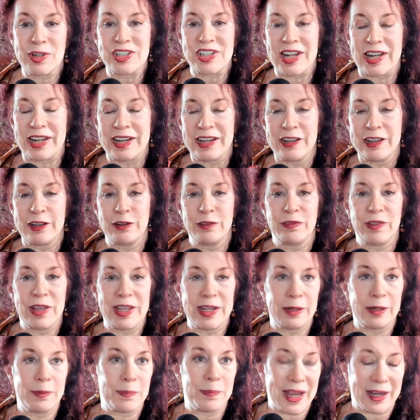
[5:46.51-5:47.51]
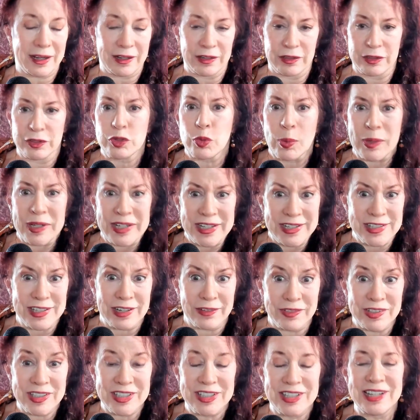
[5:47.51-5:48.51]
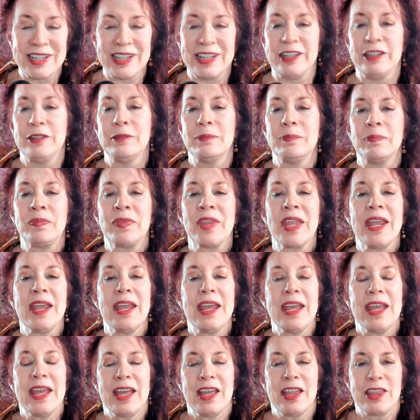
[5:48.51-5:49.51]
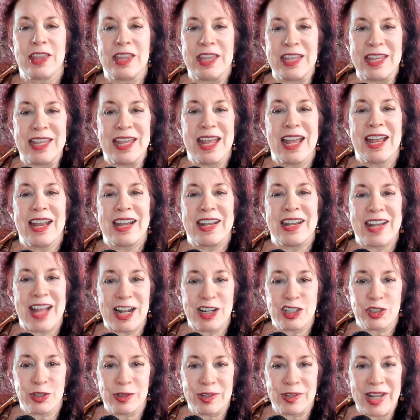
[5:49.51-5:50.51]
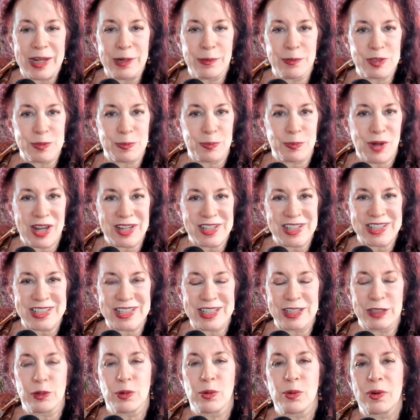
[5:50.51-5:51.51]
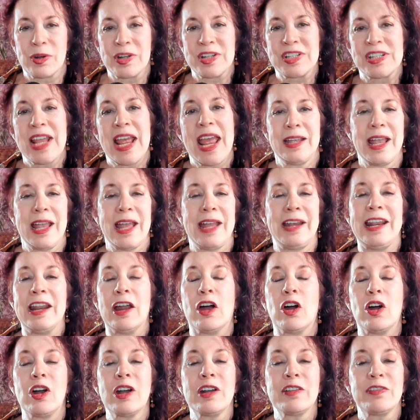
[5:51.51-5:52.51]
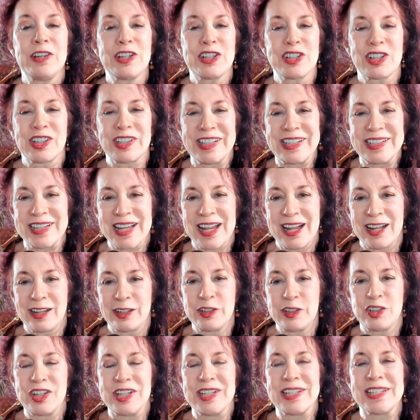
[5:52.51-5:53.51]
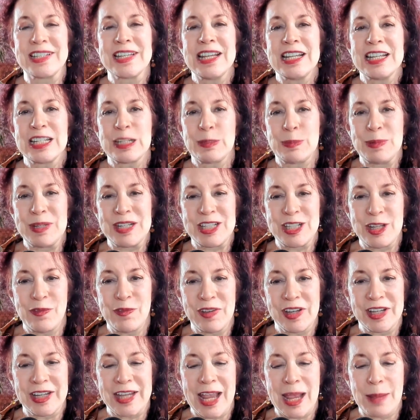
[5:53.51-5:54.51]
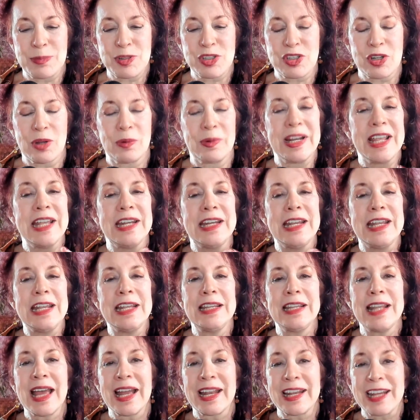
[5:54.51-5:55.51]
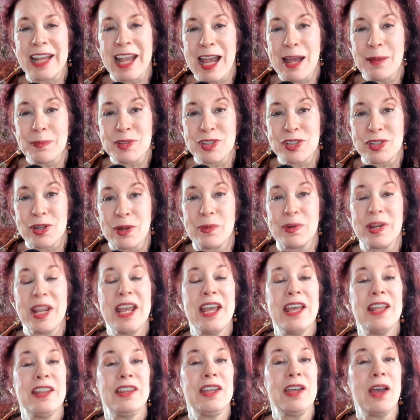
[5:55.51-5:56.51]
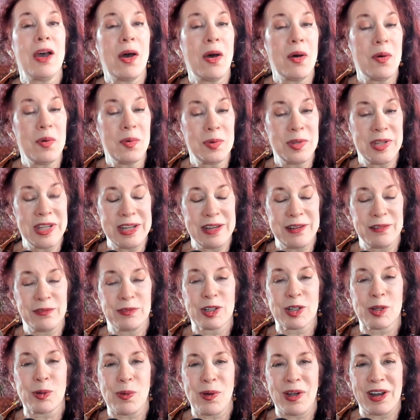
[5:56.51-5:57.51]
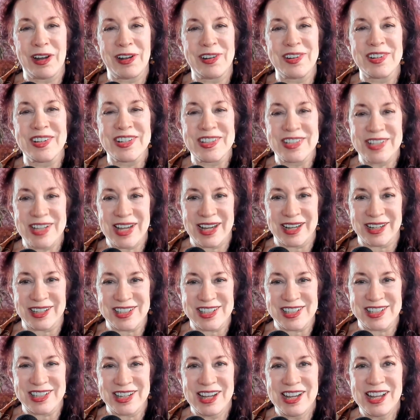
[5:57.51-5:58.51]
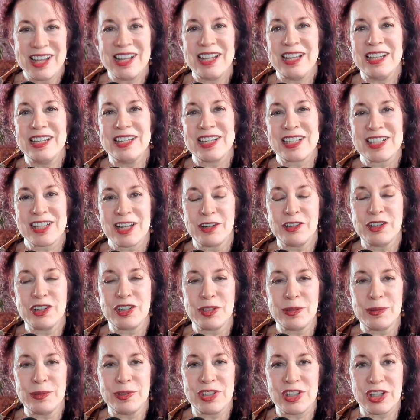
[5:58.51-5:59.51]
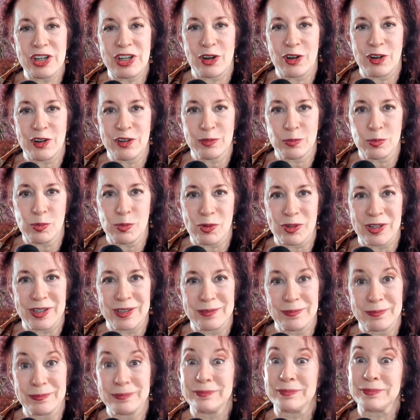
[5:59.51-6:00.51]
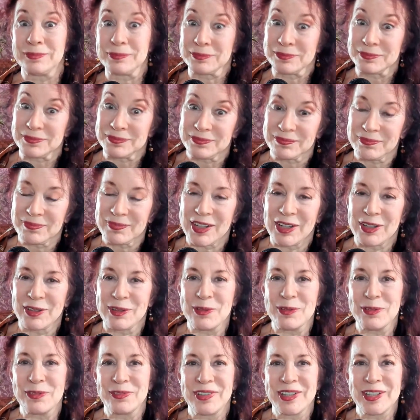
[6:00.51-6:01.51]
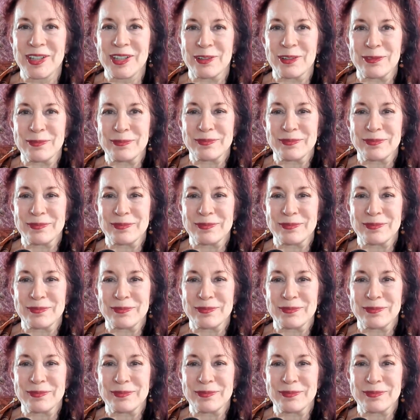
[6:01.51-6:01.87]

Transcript: that I innovated back in 2017, the natural language processing course, and an artificial intelligence specific capstone. And in that capstone, the only required text is Sun Tzu's The Art of War. Go figure.